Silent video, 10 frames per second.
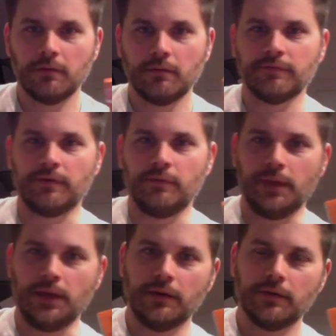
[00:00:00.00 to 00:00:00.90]
for
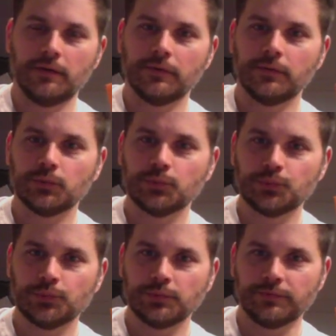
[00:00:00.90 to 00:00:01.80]
me
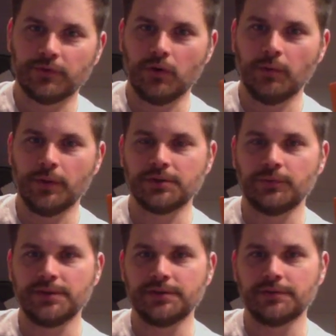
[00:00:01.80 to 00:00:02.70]
for a whole bunch of
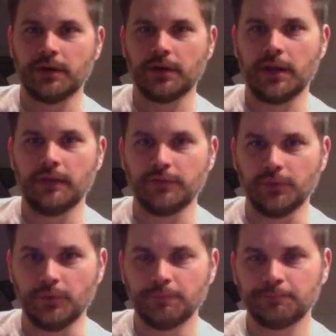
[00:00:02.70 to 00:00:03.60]
reasons I'll get
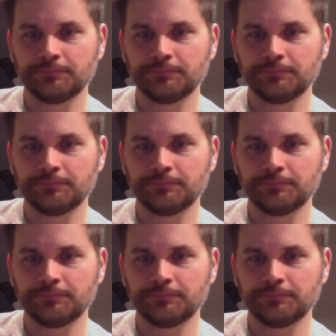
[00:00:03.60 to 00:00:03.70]
into